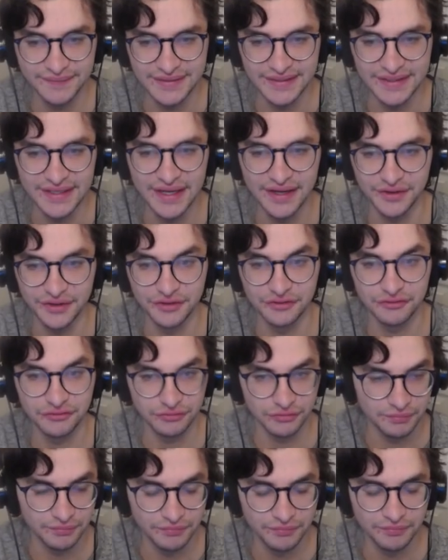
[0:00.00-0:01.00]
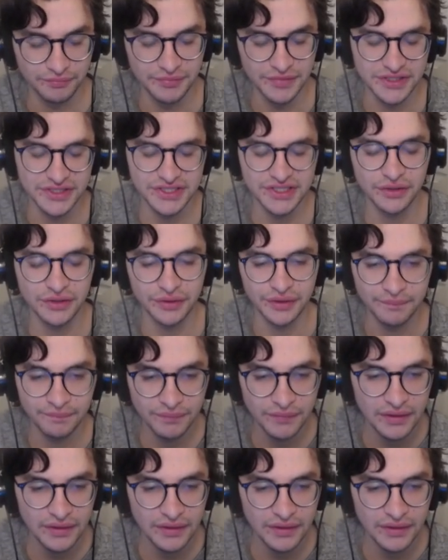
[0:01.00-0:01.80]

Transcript: the head of Minnesota.